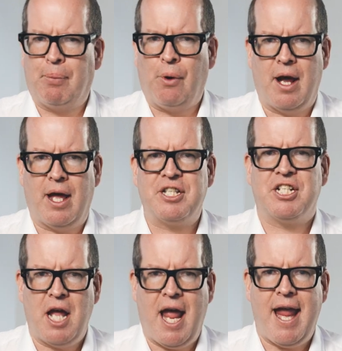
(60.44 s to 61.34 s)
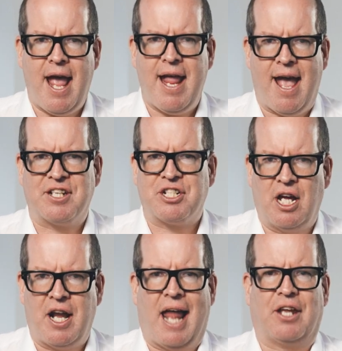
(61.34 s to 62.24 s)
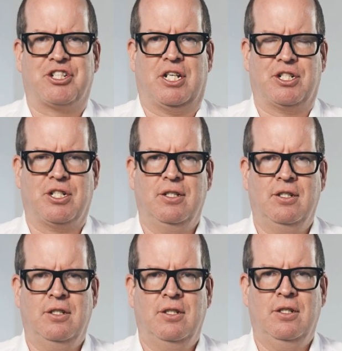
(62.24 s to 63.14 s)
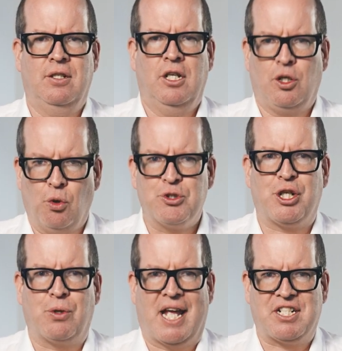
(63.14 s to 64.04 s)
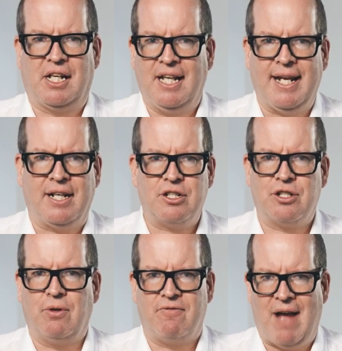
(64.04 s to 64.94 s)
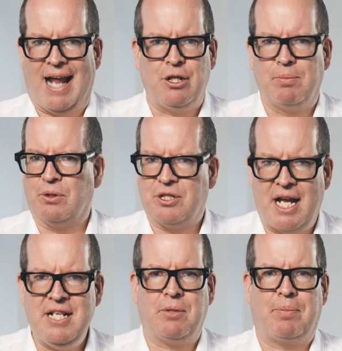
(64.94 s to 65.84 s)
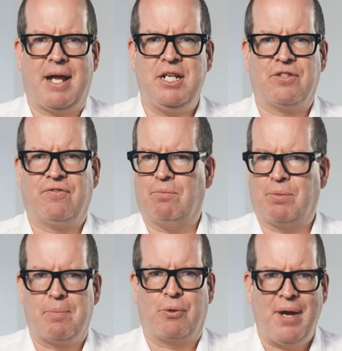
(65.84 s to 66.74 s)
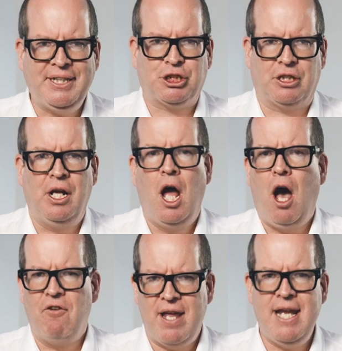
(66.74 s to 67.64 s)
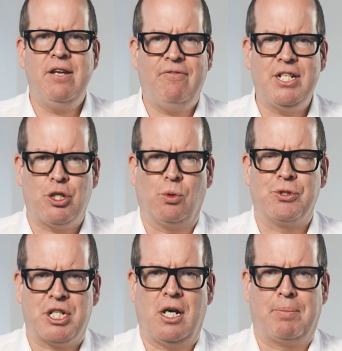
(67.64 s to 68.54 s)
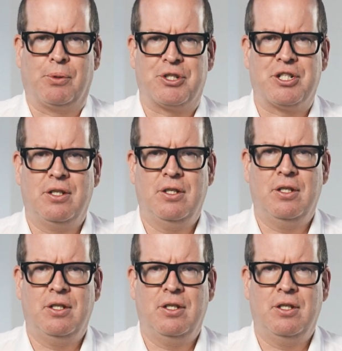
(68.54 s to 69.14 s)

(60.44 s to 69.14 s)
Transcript: prior to AAS analysis. You'll also get a link to a valuable database for preparation of individual samples.